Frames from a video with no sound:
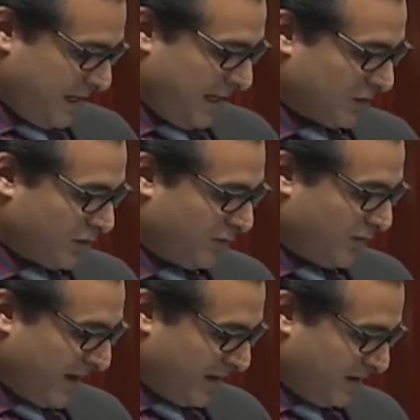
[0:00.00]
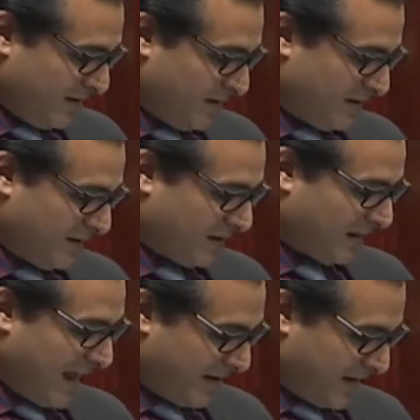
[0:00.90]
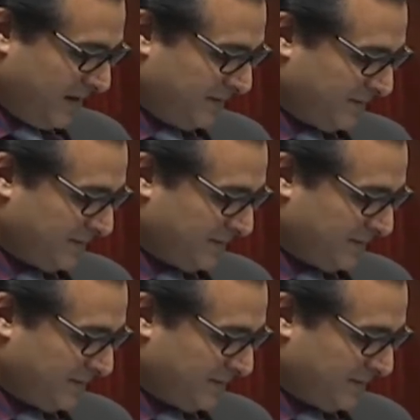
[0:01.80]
It will bring clarity